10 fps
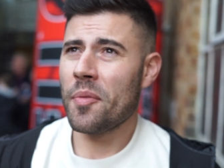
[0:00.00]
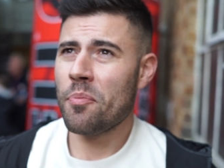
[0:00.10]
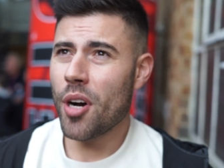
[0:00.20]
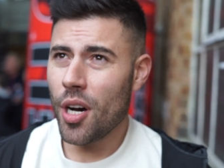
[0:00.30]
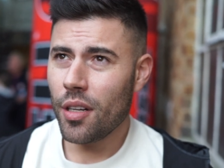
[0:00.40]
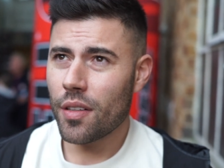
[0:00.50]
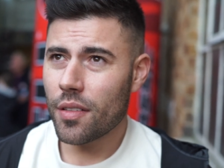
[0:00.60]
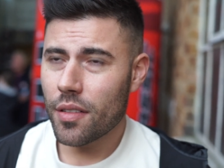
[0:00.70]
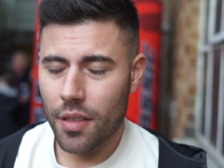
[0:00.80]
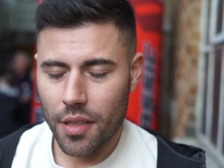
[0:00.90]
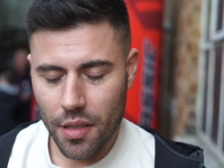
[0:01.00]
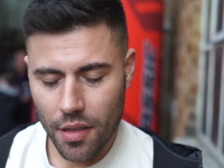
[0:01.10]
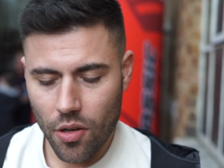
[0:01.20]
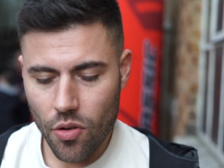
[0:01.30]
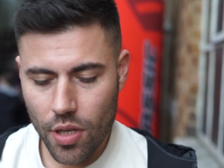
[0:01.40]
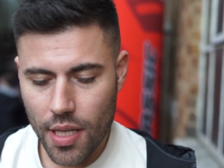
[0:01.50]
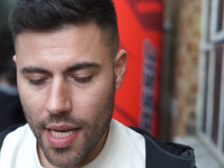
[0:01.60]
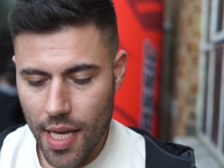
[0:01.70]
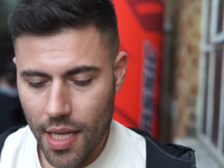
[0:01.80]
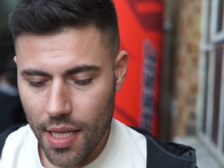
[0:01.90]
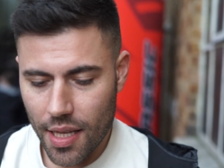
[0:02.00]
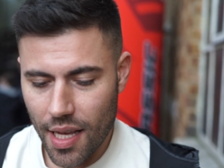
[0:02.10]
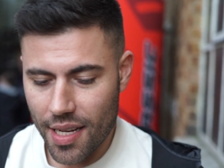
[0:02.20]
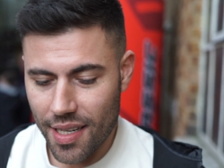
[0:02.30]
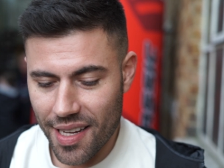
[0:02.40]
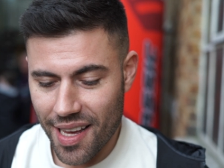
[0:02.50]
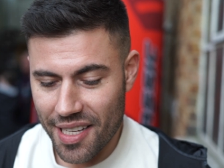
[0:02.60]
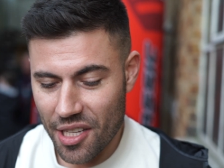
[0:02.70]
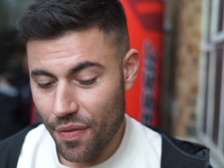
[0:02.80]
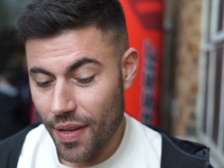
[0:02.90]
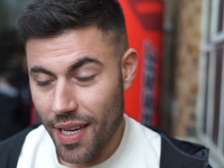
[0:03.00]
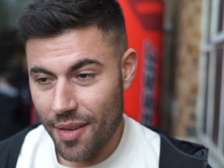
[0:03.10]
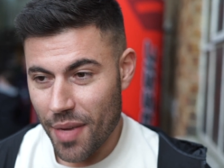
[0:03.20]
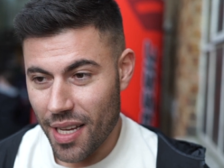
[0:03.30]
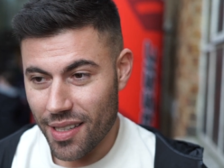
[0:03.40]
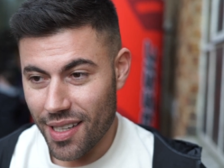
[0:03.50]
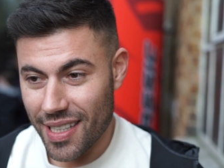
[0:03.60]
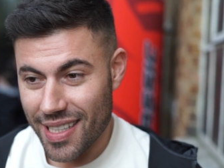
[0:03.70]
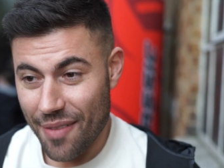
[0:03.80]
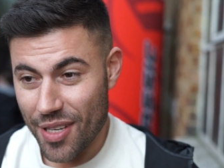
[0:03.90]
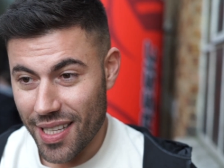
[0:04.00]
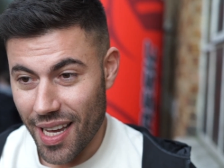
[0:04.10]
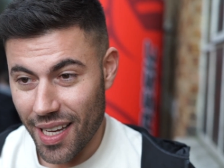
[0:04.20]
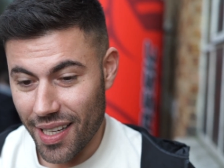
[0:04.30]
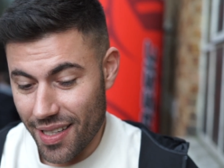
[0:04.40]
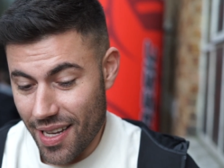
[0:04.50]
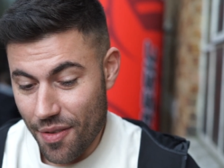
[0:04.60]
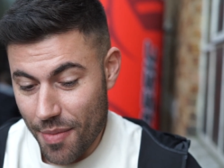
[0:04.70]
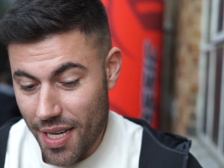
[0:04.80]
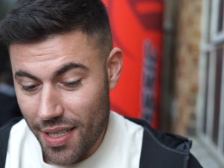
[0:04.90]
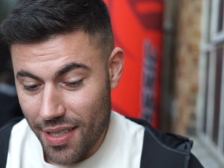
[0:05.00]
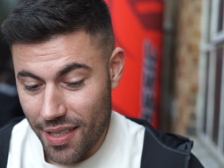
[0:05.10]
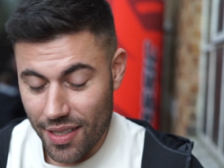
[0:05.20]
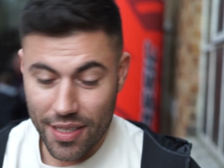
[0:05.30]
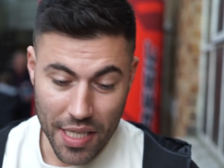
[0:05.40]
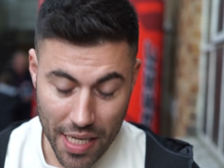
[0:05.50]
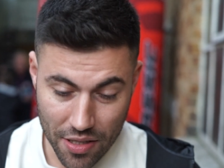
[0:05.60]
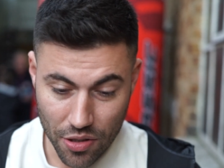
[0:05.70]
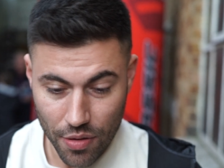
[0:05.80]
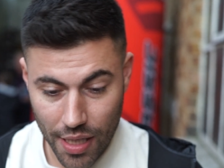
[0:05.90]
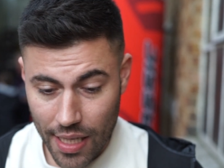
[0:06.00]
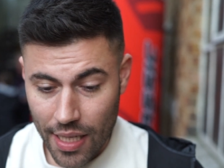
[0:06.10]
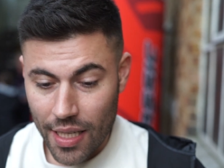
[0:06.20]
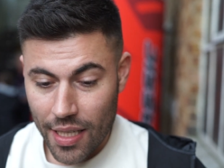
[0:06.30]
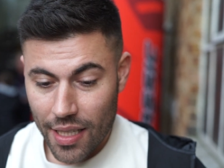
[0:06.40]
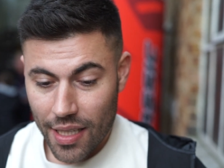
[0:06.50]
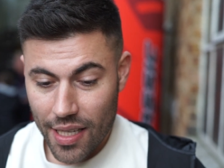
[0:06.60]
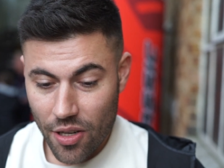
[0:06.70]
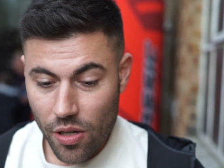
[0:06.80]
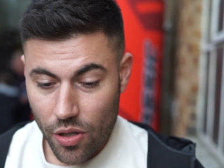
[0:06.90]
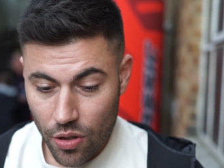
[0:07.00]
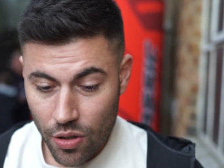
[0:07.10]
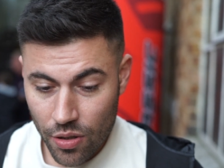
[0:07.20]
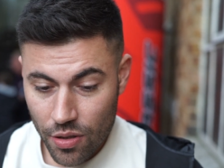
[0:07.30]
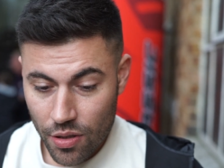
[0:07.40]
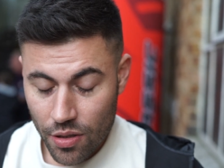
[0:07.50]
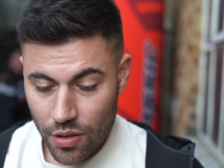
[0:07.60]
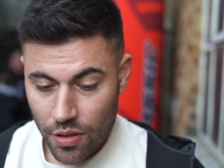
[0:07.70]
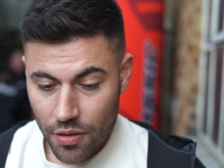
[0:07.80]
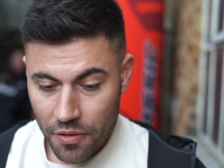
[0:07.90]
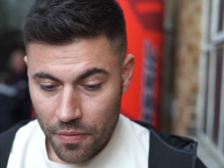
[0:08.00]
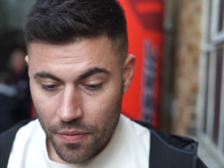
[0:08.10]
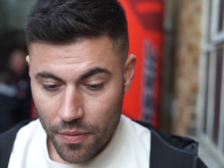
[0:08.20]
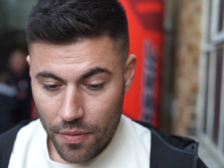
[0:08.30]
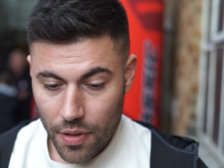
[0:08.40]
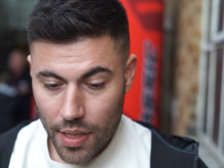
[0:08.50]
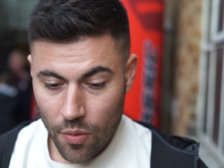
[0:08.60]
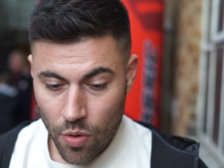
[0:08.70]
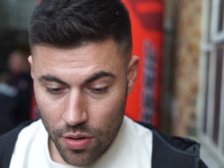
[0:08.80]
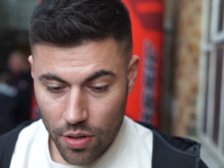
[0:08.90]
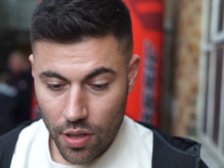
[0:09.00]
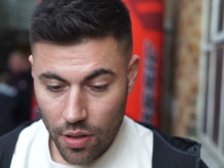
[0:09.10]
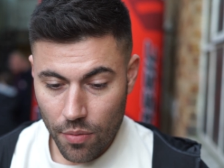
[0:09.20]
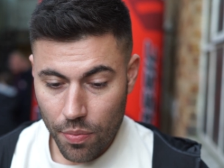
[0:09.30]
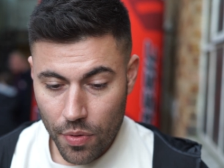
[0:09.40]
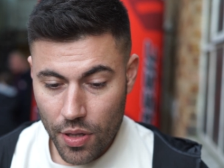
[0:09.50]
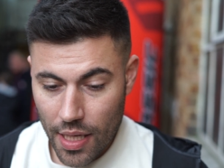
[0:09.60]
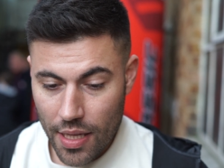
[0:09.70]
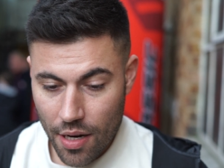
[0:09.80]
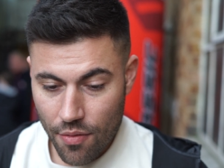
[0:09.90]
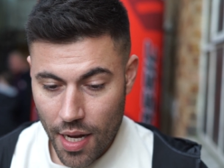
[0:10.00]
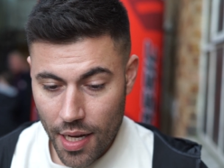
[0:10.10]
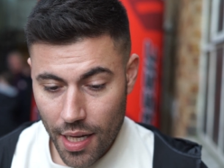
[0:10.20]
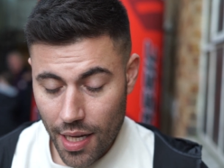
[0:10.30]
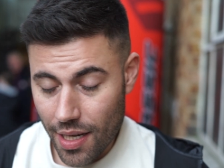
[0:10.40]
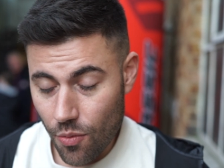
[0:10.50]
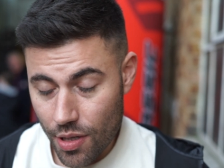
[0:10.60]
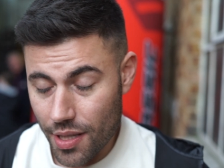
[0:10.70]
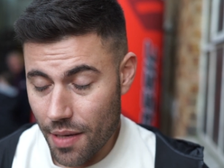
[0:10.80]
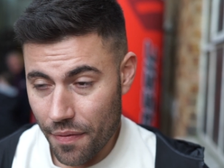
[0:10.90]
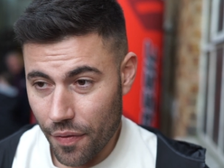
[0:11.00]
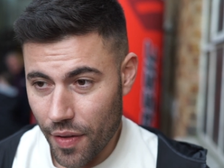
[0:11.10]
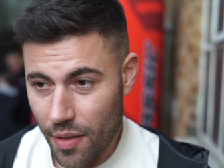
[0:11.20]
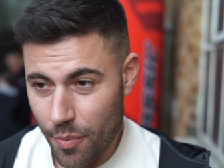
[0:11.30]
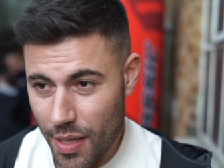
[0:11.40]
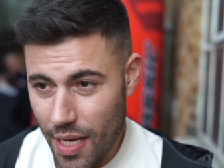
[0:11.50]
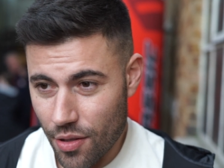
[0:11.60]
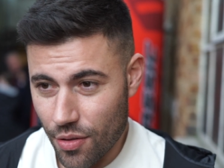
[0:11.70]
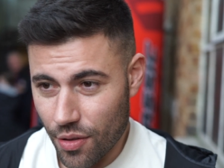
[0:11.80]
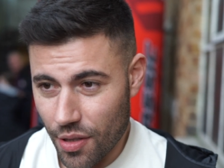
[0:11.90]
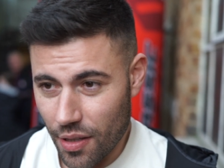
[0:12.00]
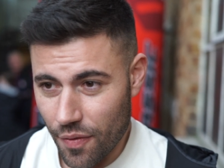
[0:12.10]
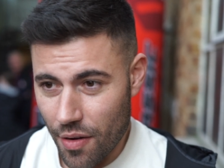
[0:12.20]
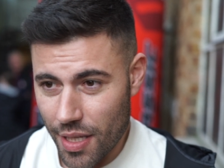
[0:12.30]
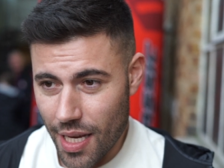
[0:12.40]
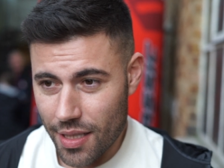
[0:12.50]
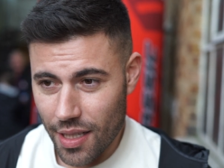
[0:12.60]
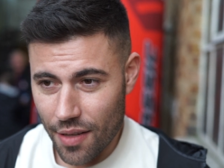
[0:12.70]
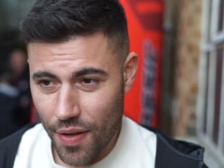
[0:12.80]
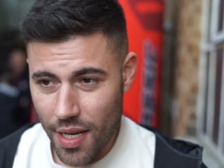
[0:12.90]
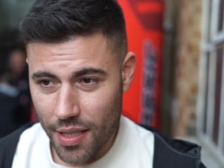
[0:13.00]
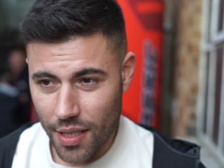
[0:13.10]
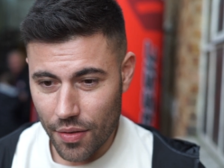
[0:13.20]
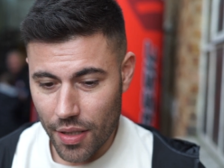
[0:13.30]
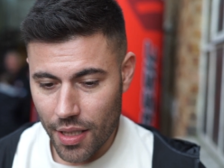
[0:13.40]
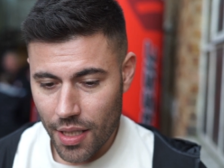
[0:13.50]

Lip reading: But all clear, and he's a fighting man, and he's devastated. Never mind the injury, he got caught. He wants to see that right, and I want to see him fulfilling potential, because he's a very talented fighter, and